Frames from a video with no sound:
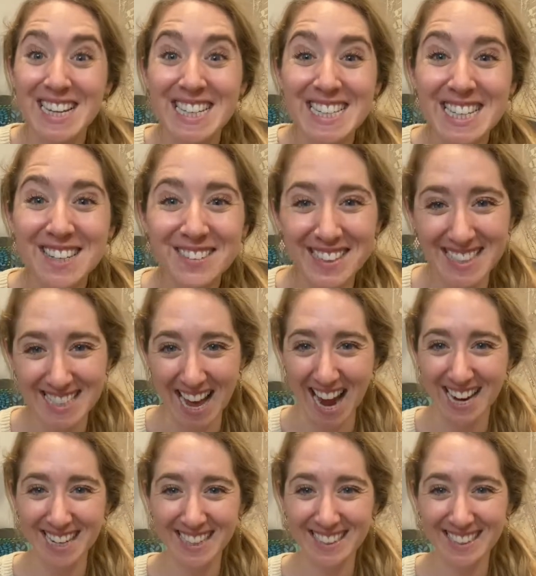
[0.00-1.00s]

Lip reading: See you inside.